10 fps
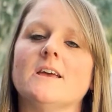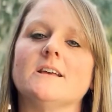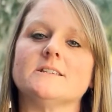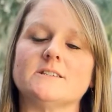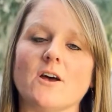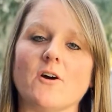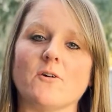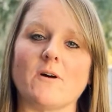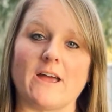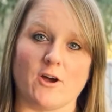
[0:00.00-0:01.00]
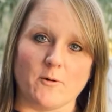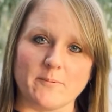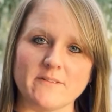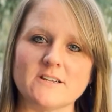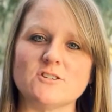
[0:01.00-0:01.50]
So I
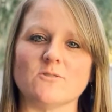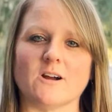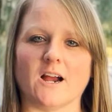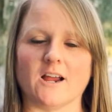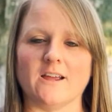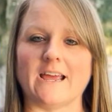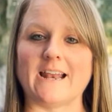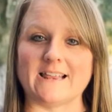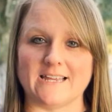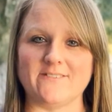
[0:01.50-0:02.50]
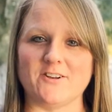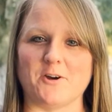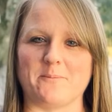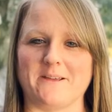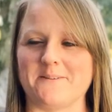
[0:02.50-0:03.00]
open the door and I leave it
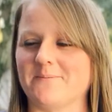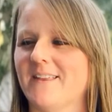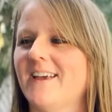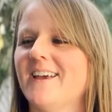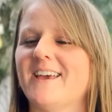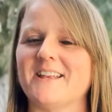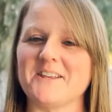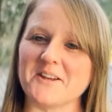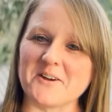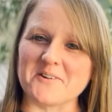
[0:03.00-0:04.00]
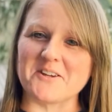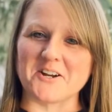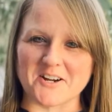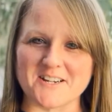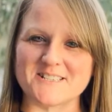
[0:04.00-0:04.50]
open, and
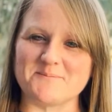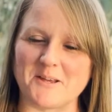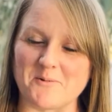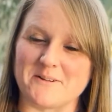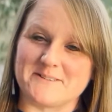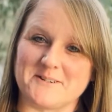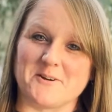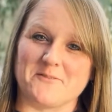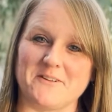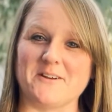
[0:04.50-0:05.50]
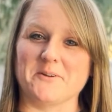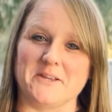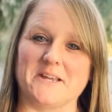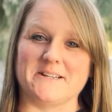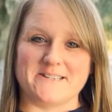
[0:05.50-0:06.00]
curious me wants to know if it
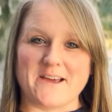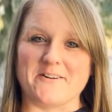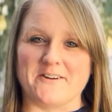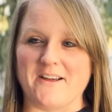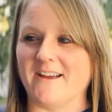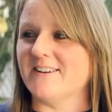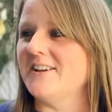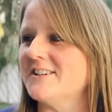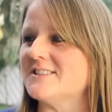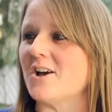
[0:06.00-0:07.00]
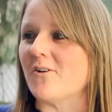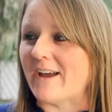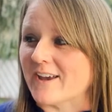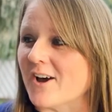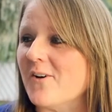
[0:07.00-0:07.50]
really gets out or not. So
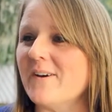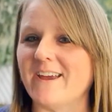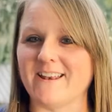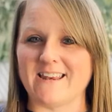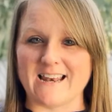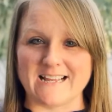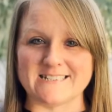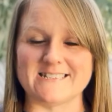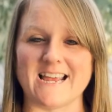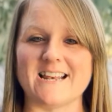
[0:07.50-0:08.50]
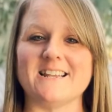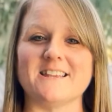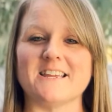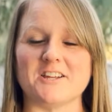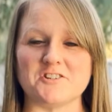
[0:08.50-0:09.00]
I go in and I stand in
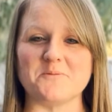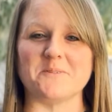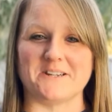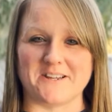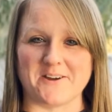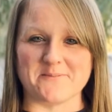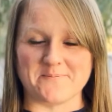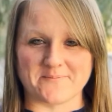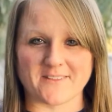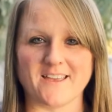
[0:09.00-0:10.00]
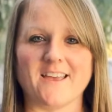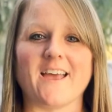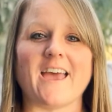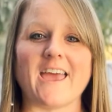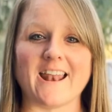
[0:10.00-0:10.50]
the kitchen window,
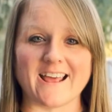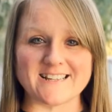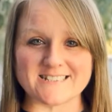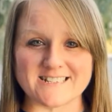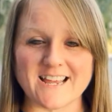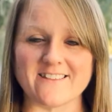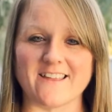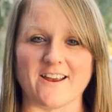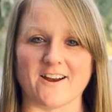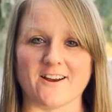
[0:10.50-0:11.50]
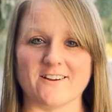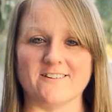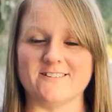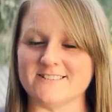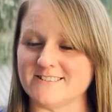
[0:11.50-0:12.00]
and I stand there,
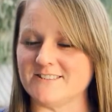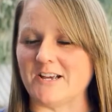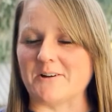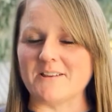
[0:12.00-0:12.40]
it's no